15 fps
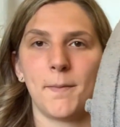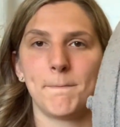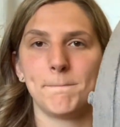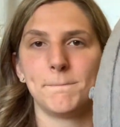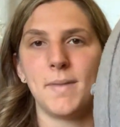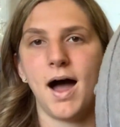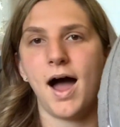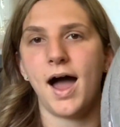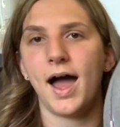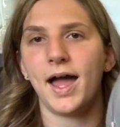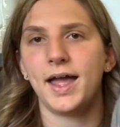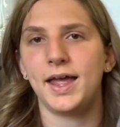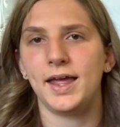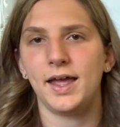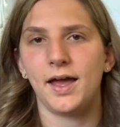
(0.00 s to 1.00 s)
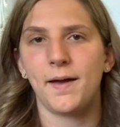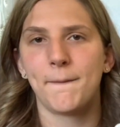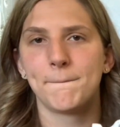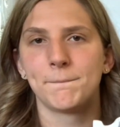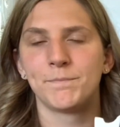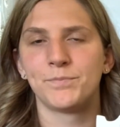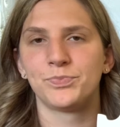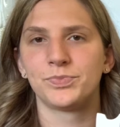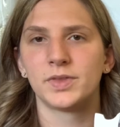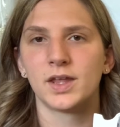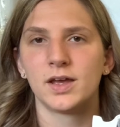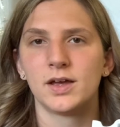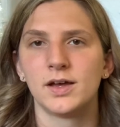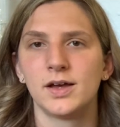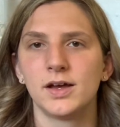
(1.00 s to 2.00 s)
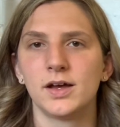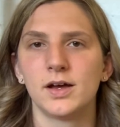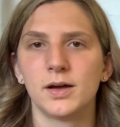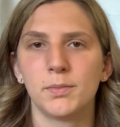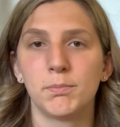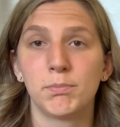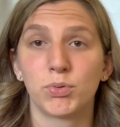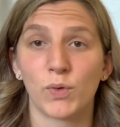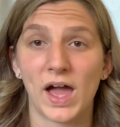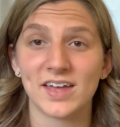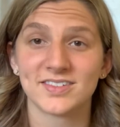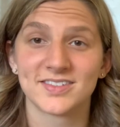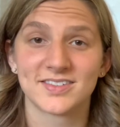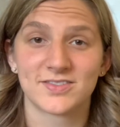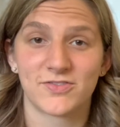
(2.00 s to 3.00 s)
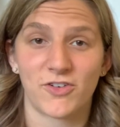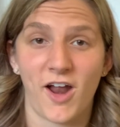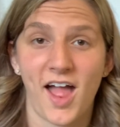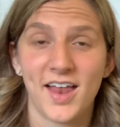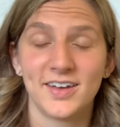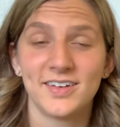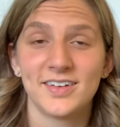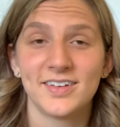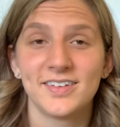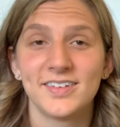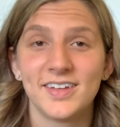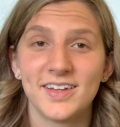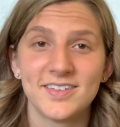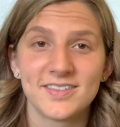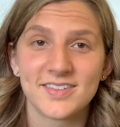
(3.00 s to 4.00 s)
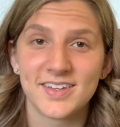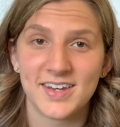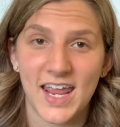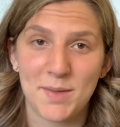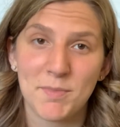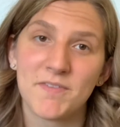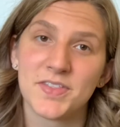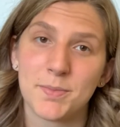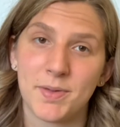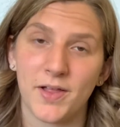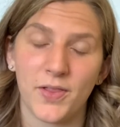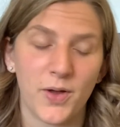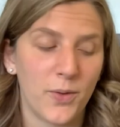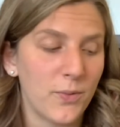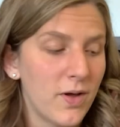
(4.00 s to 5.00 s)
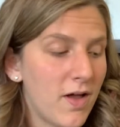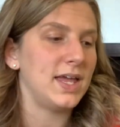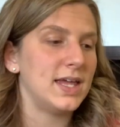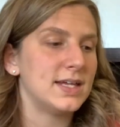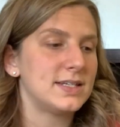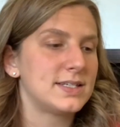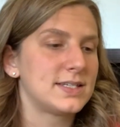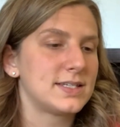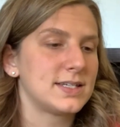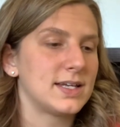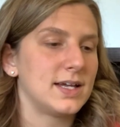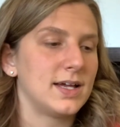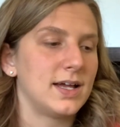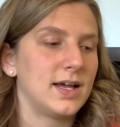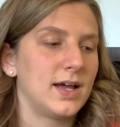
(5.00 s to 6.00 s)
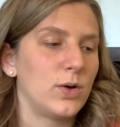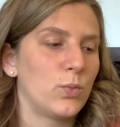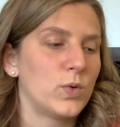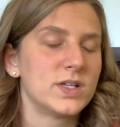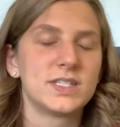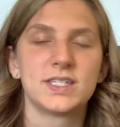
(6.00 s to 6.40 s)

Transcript: my BreastFriend is the name of the pillow. It was